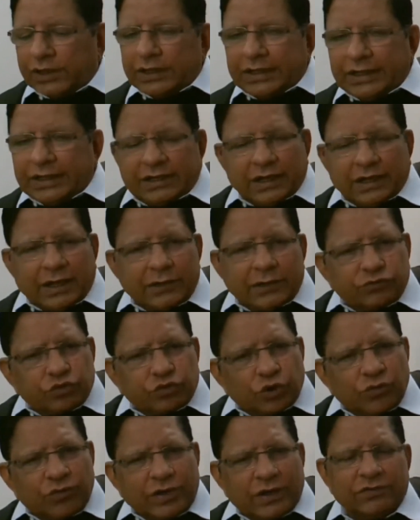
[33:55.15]
It
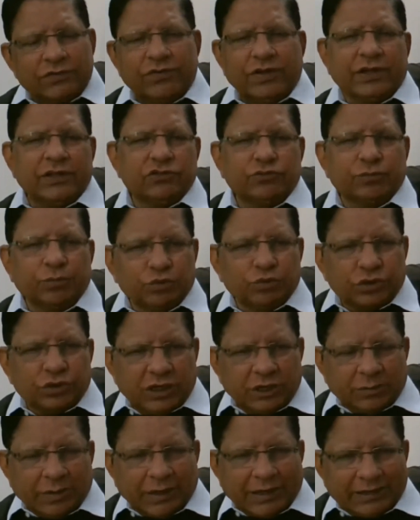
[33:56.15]
also went very
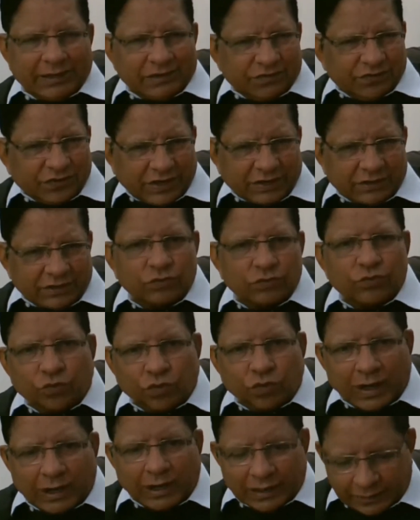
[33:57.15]
smoothly, my dear friends.
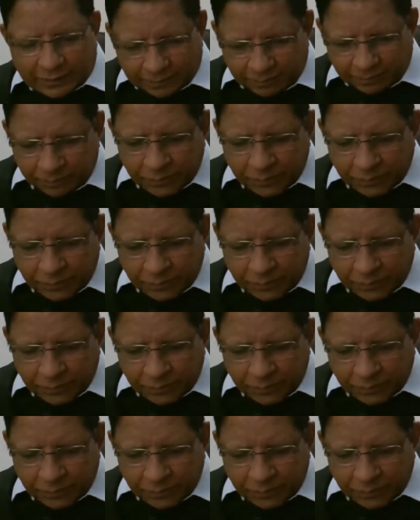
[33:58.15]
Why?